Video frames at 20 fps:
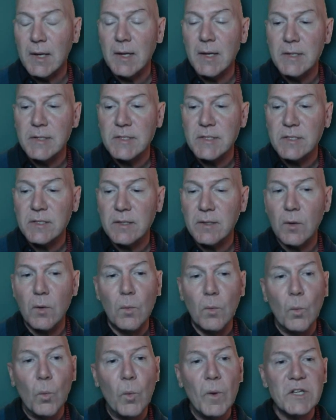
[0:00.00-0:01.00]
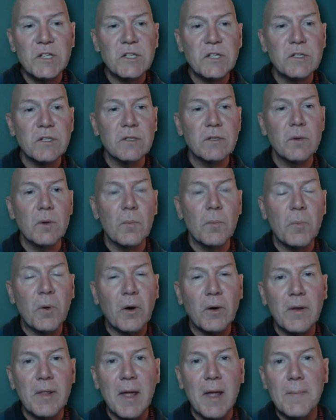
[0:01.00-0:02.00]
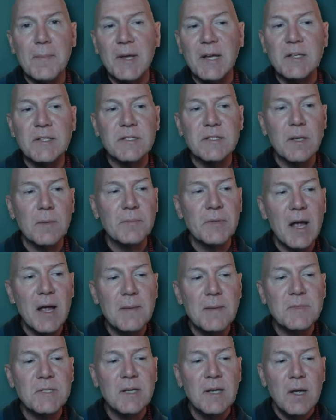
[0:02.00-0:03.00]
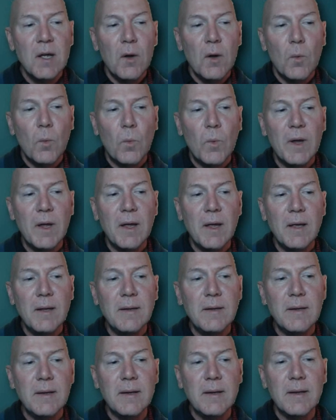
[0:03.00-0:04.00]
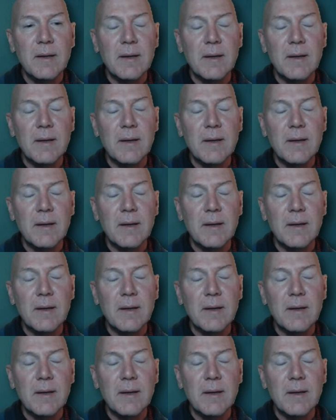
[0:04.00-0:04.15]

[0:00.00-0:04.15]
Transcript: is which part of that because sometimes when